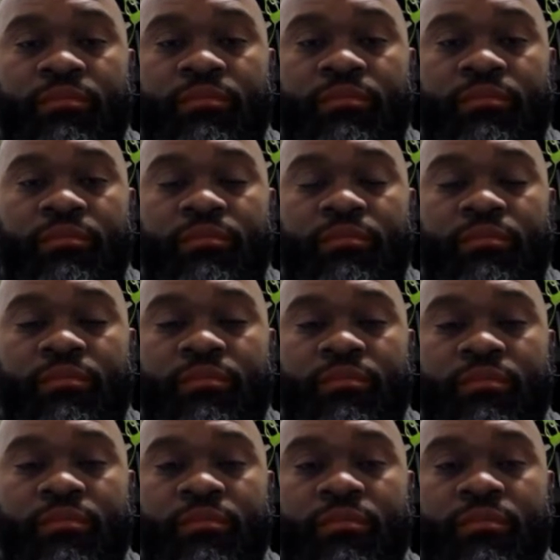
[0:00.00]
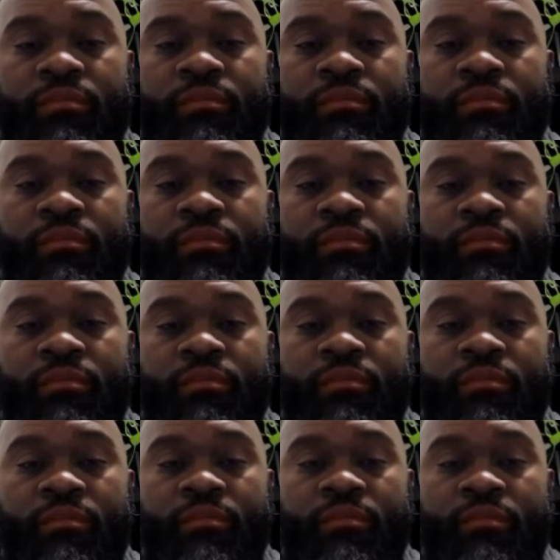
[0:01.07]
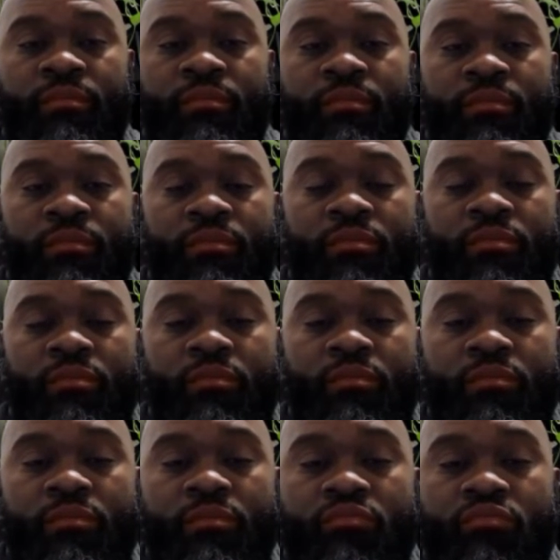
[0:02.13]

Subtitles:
(not speaking)